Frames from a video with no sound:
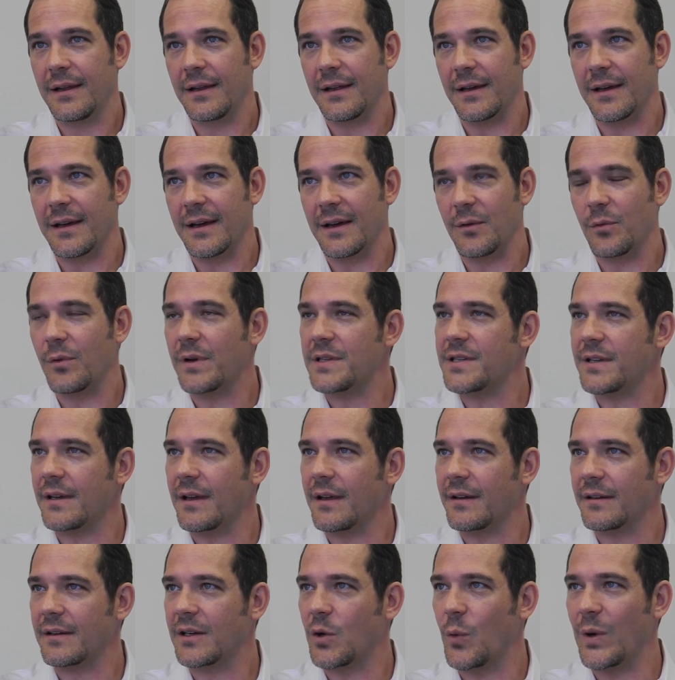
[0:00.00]

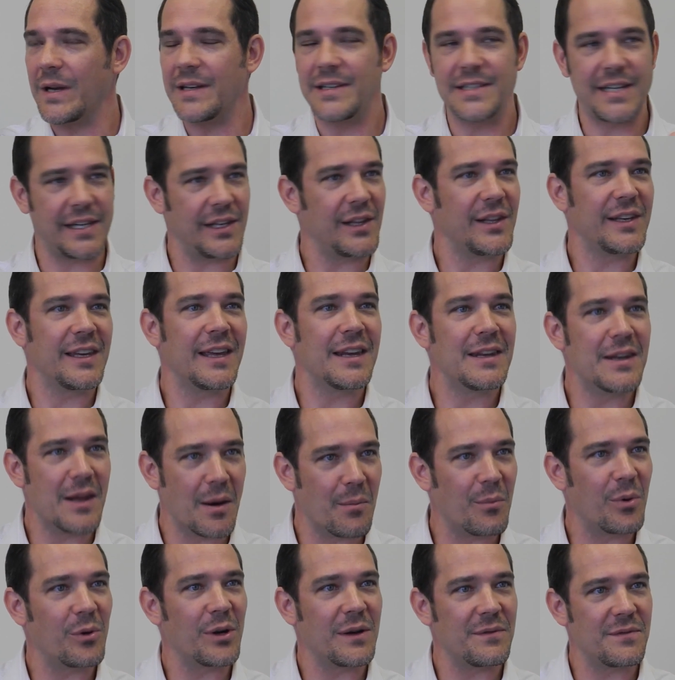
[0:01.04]
quintillion
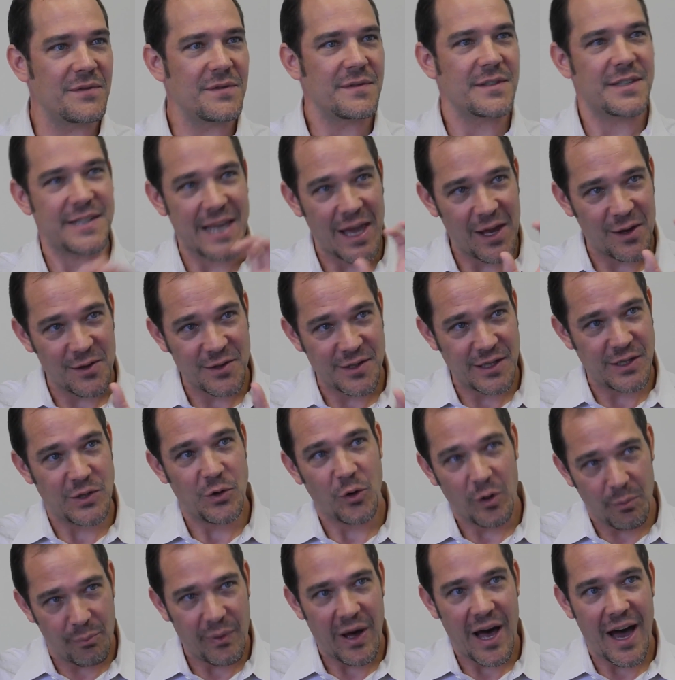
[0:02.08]
number of cells in
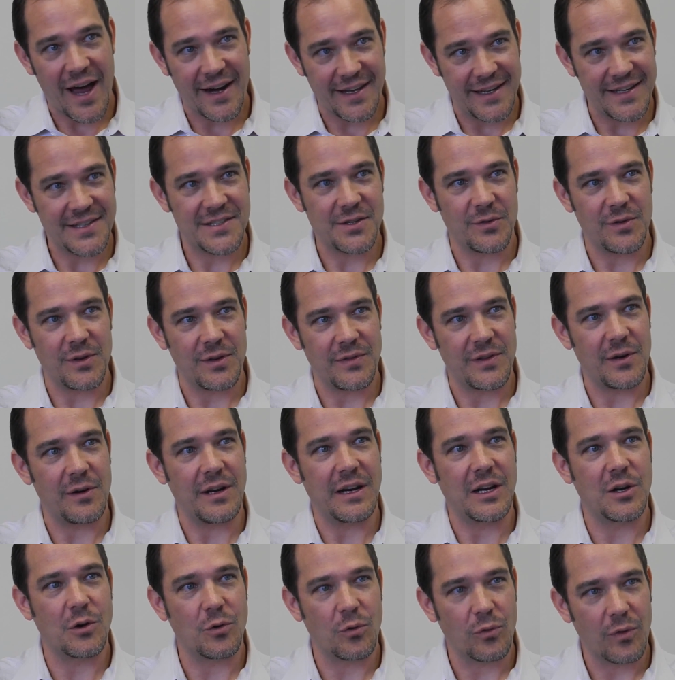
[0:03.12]
your body. So they're
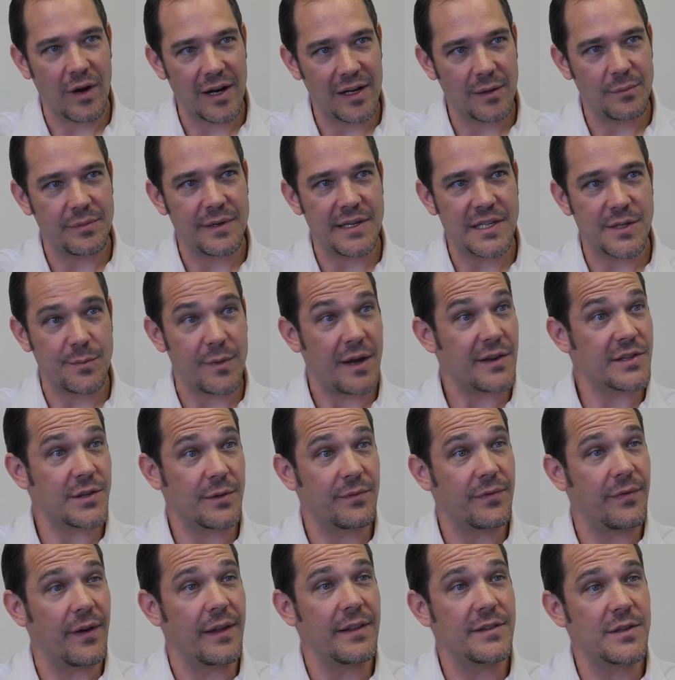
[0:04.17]
incredibly small.
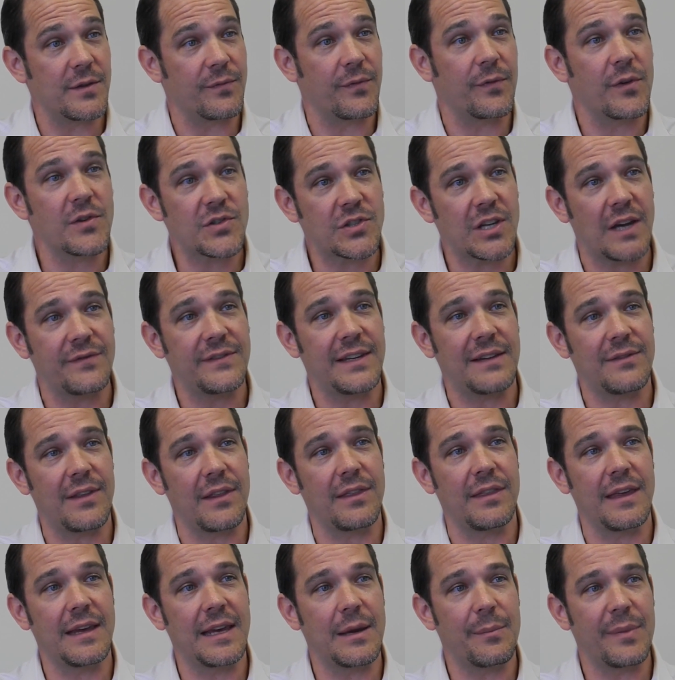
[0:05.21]
So first off, you have
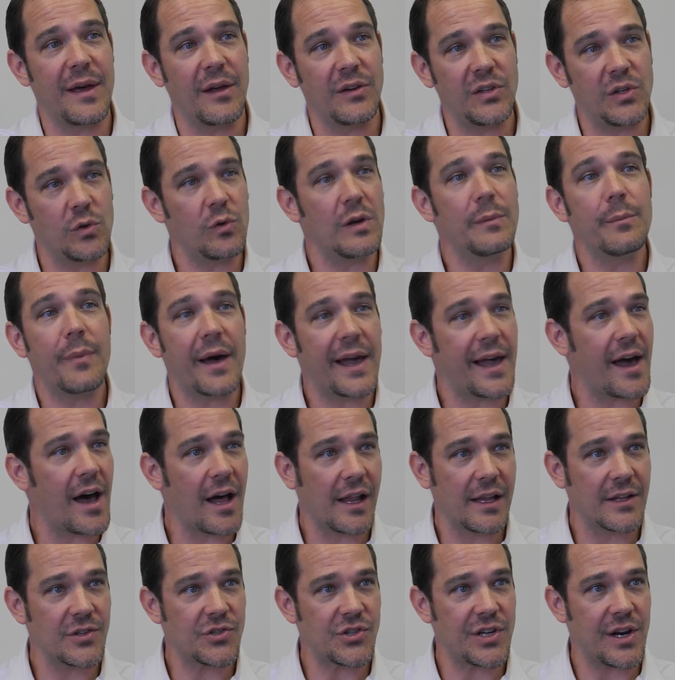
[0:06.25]
to think about doing
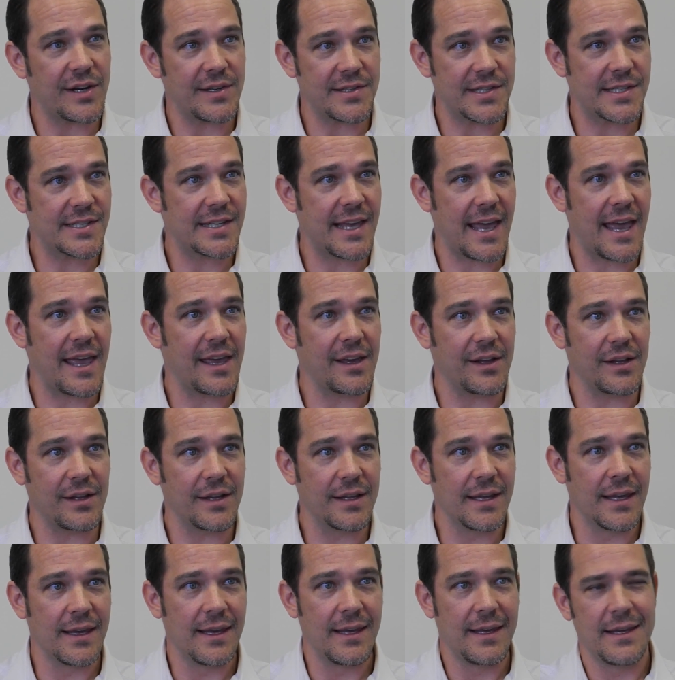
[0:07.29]
biology on a
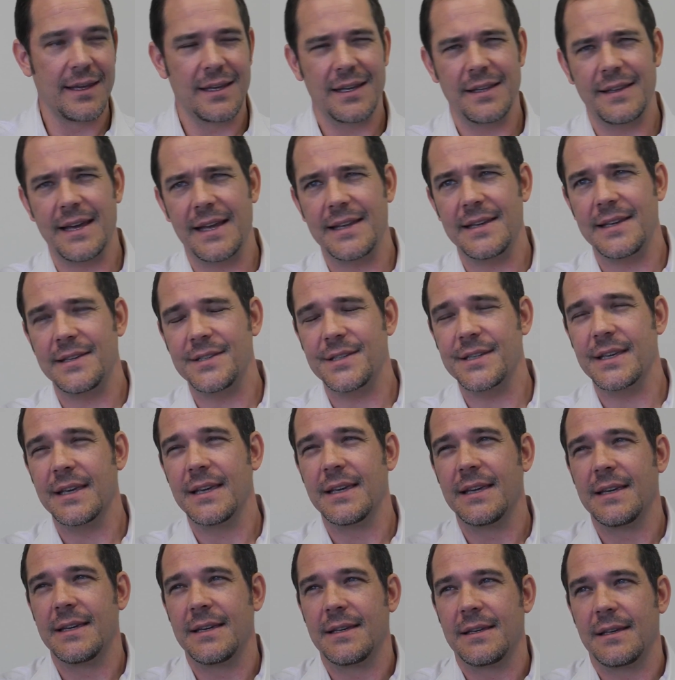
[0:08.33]
scale that is,
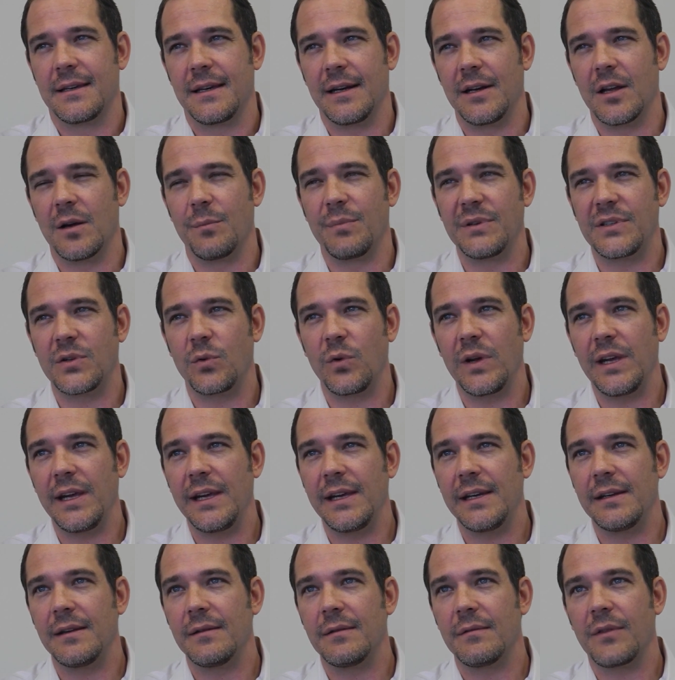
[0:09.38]

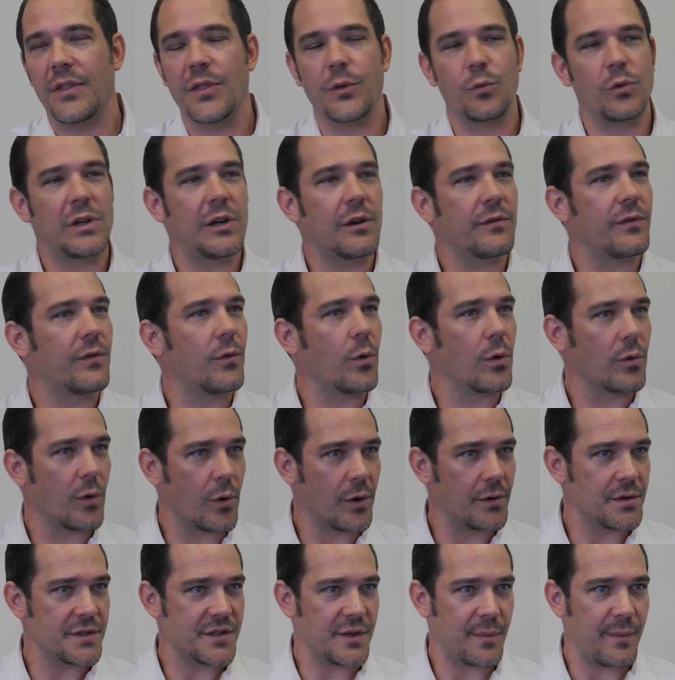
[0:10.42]
between 3 or 4
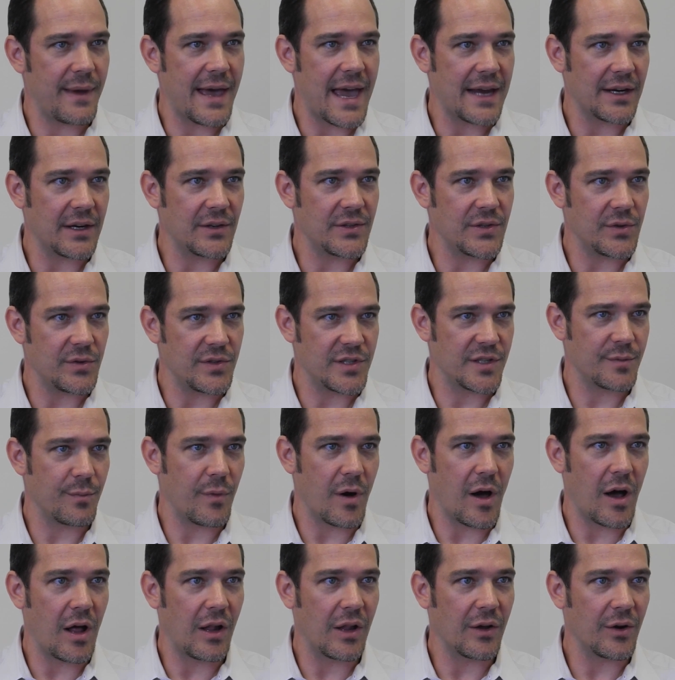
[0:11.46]
orders of magnitude
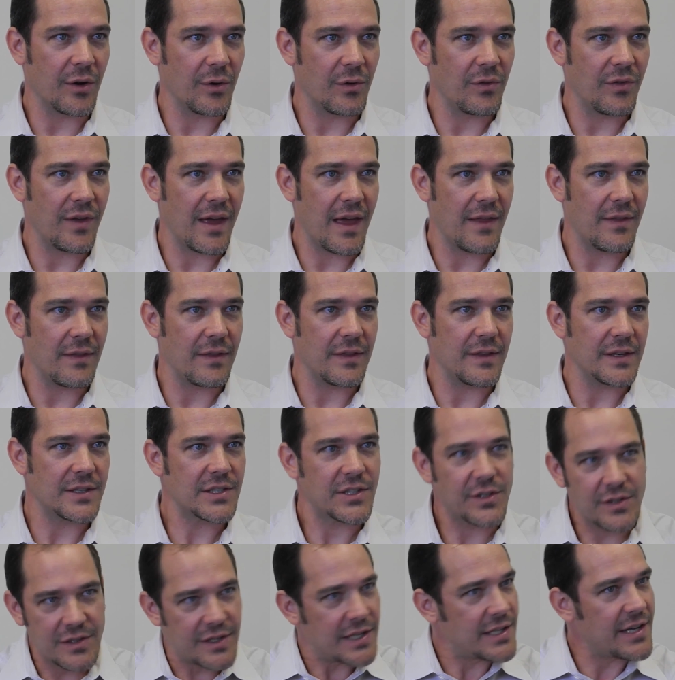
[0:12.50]
smaller than
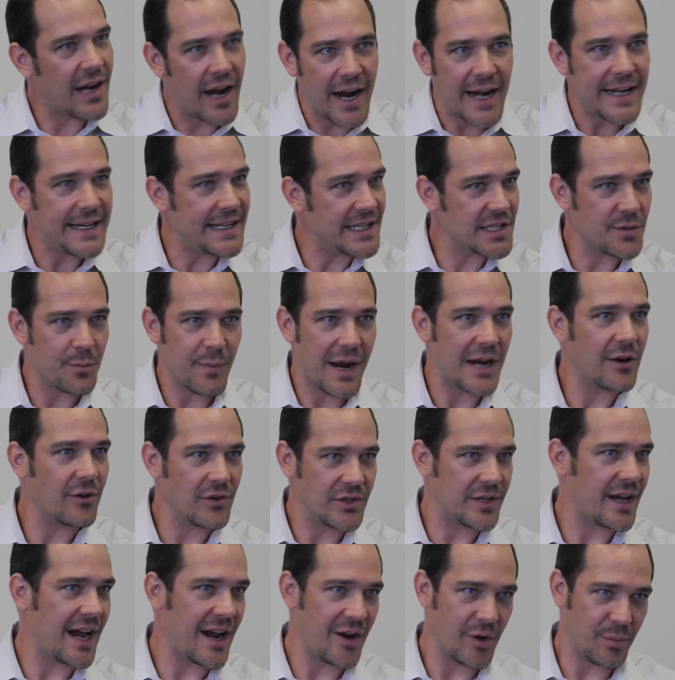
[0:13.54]
the tiniest
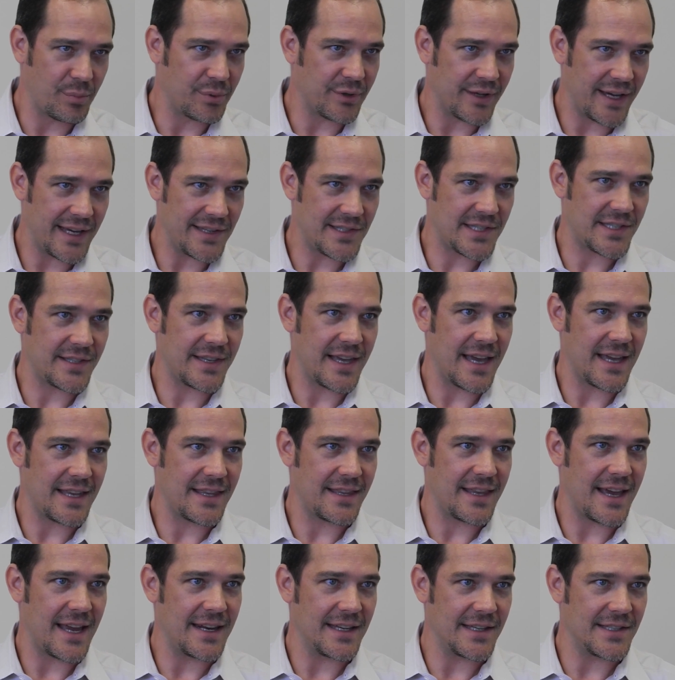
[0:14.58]
microtiter plates
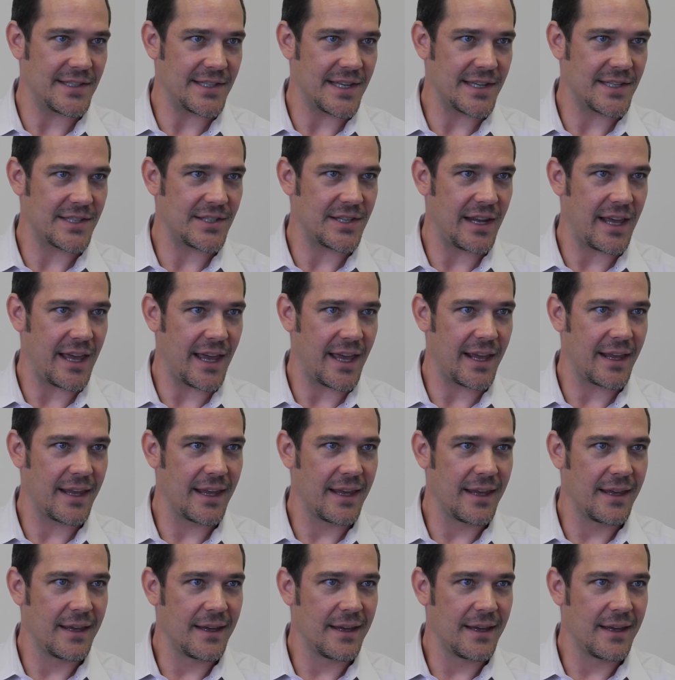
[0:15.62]
that exist today.